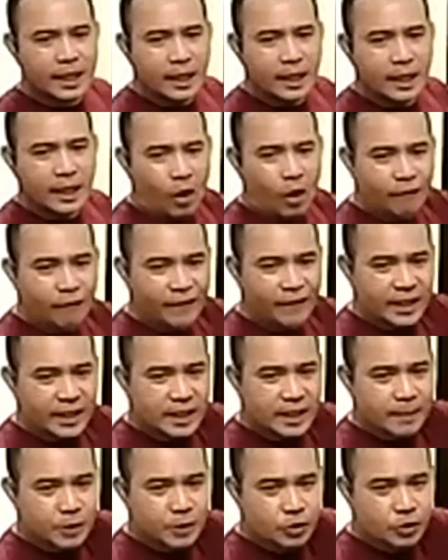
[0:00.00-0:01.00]
Offensive
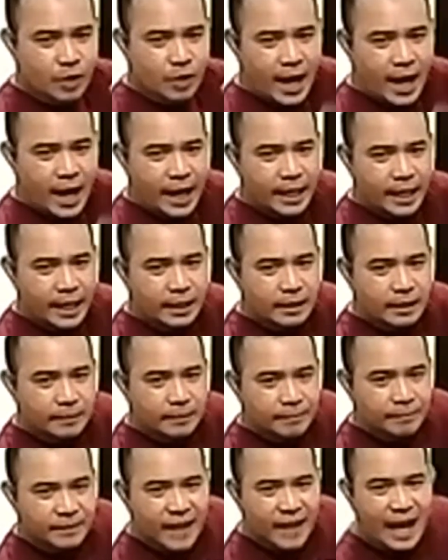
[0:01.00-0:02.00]
strike,
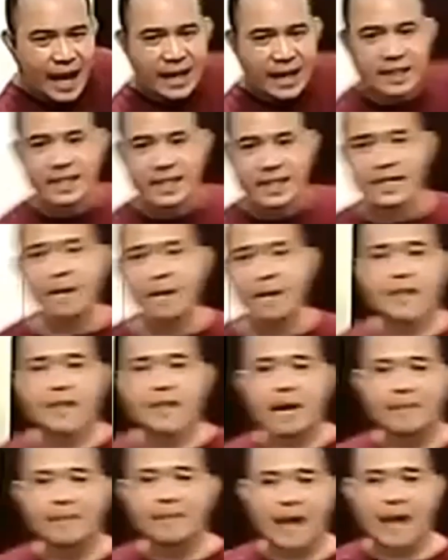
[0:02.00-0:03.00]
and at the same time,
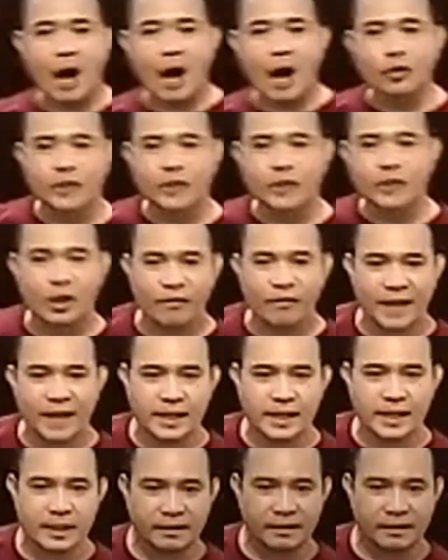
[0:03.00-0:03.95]
counter-offensive.